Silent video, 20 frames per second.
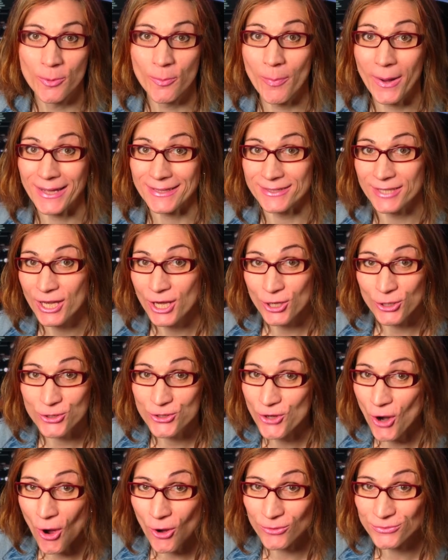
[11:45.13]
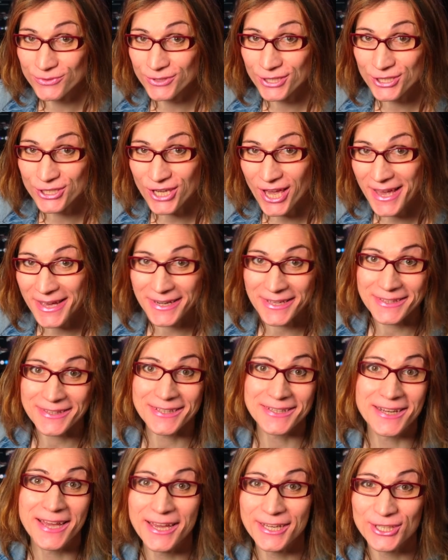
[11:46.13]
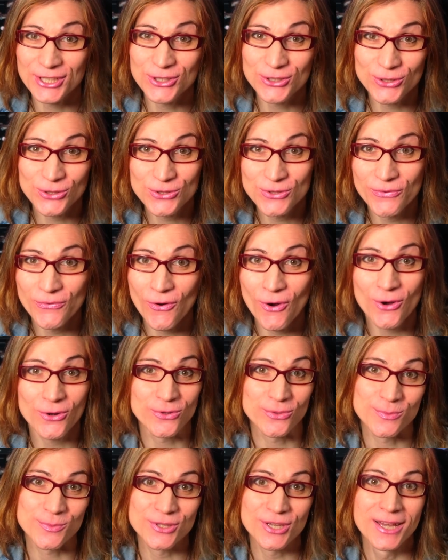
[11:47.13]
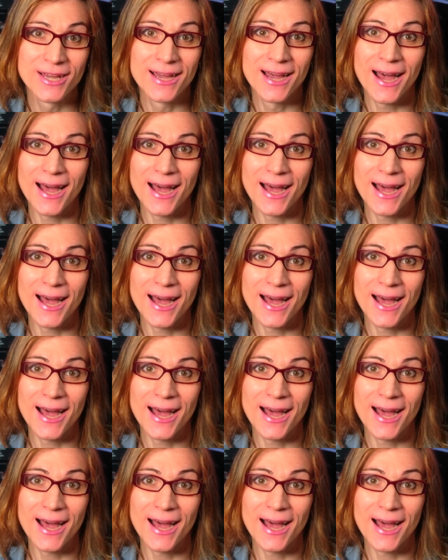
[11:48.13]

But don't share it in Hackintosh forums,